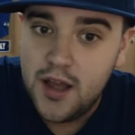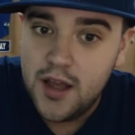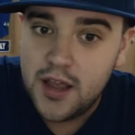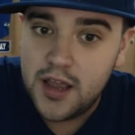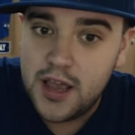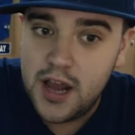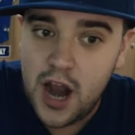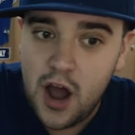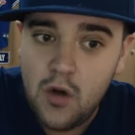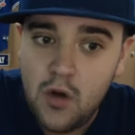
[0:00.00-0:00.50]

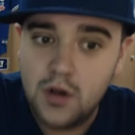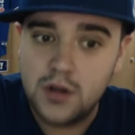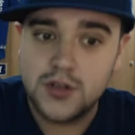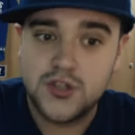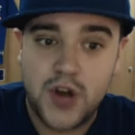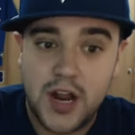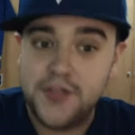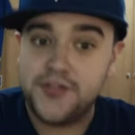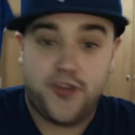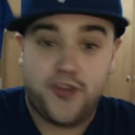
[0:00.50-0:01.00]
You know,
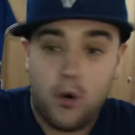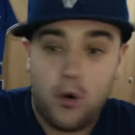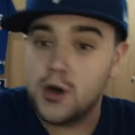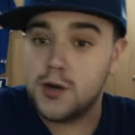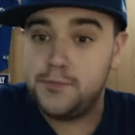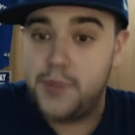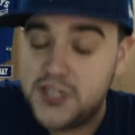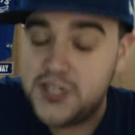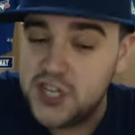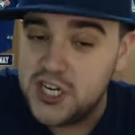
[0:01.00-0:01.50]
Trent Thornton
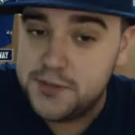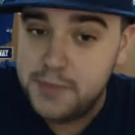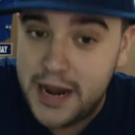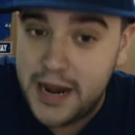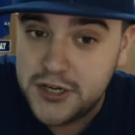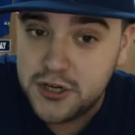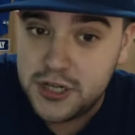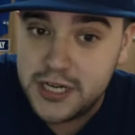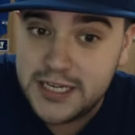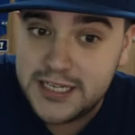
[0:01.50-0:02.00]
pitching his
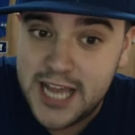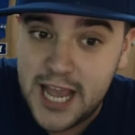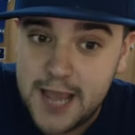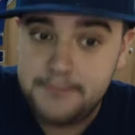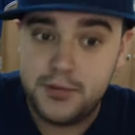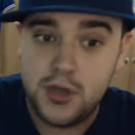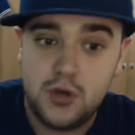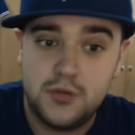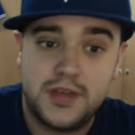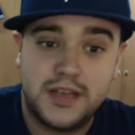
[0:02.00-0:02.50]
major league
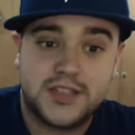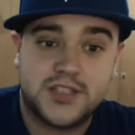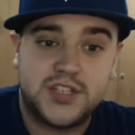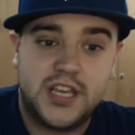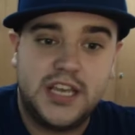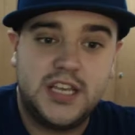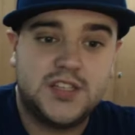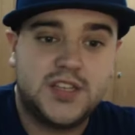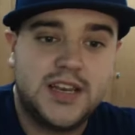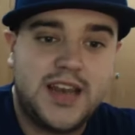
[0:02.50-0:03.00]
debut this
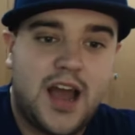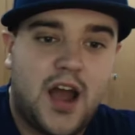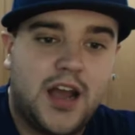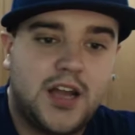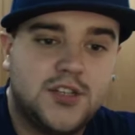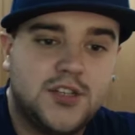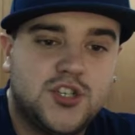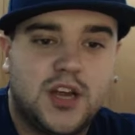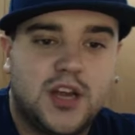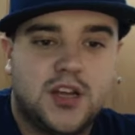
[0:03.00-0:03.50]
season.
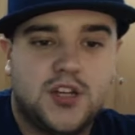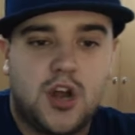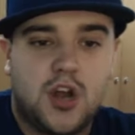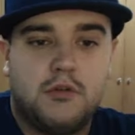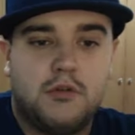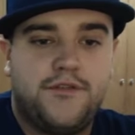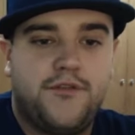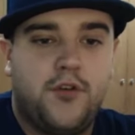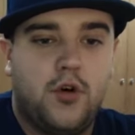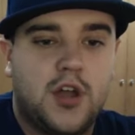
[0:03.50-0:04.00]
Sean
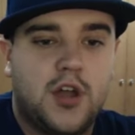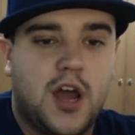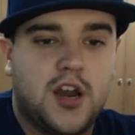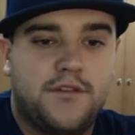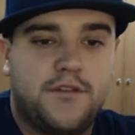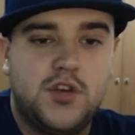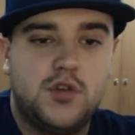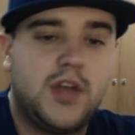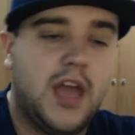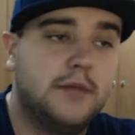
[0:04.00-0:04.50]
Reed Foley got in a
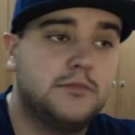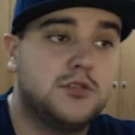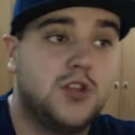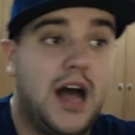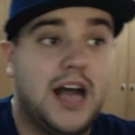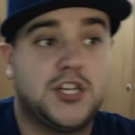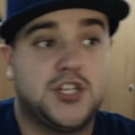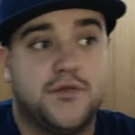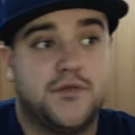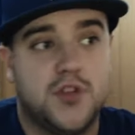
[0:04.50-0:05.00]
few games
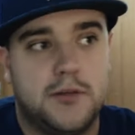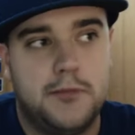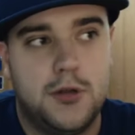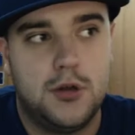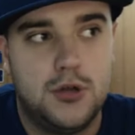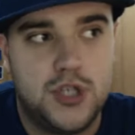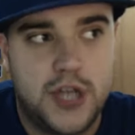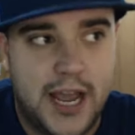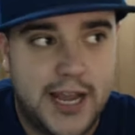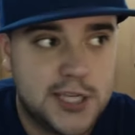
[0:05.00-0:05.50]
last year for the
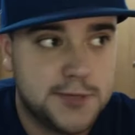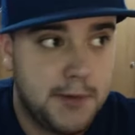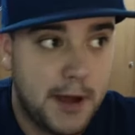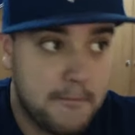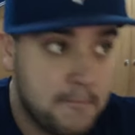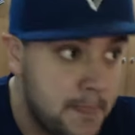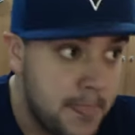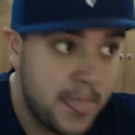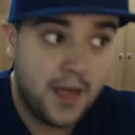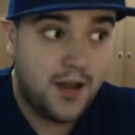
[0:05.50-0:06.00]
Blue Jays,
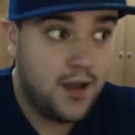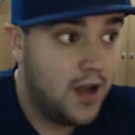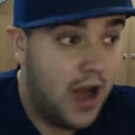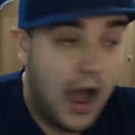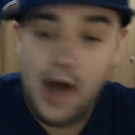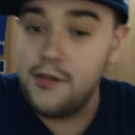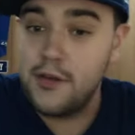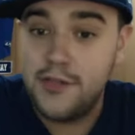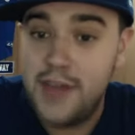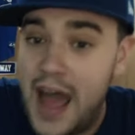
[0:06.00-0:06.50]
but
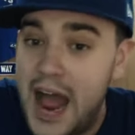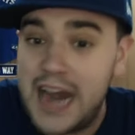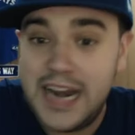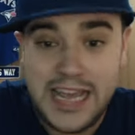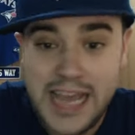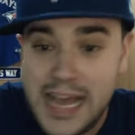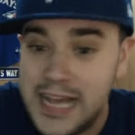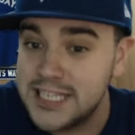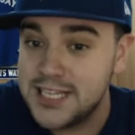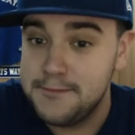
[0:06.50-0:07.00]
other than that,
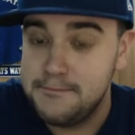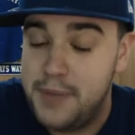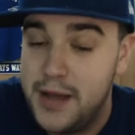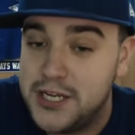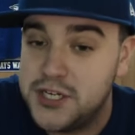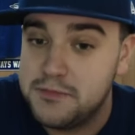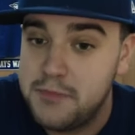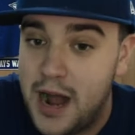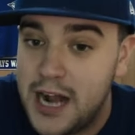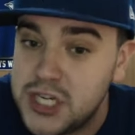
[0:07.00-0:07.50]
he hasn't
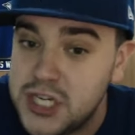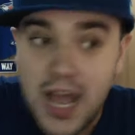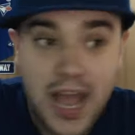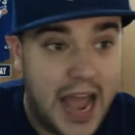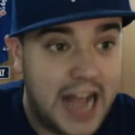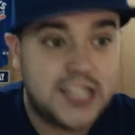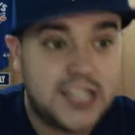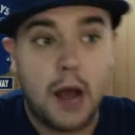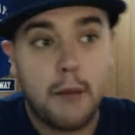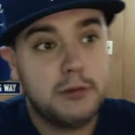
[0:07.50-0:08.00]
pitched much.
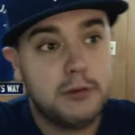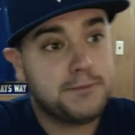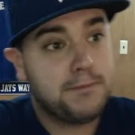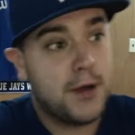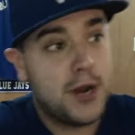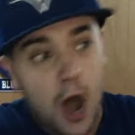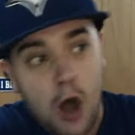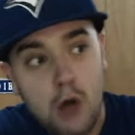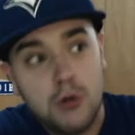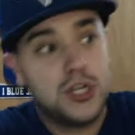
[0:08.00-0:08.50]
And Thomas
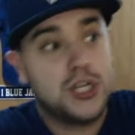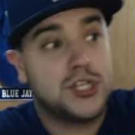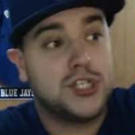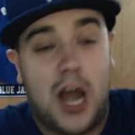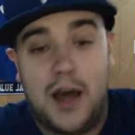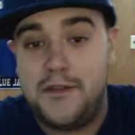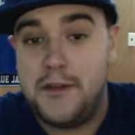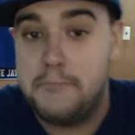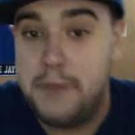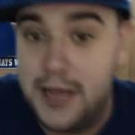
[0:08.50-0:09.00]
Pannone just
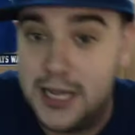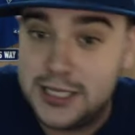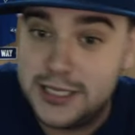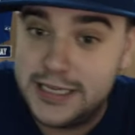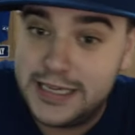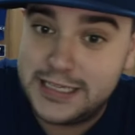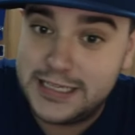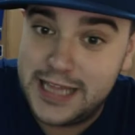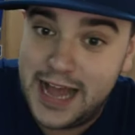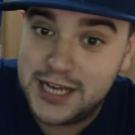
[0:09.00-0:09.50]
got in the big
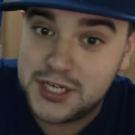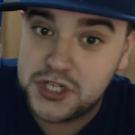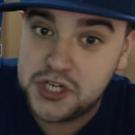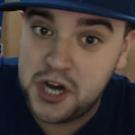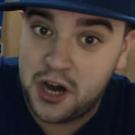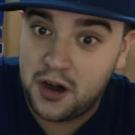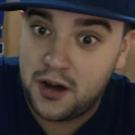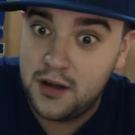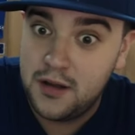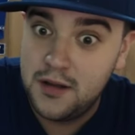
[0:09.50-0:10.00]
league last
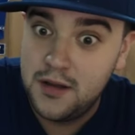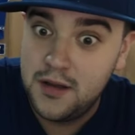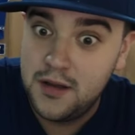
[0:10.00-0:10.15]
year.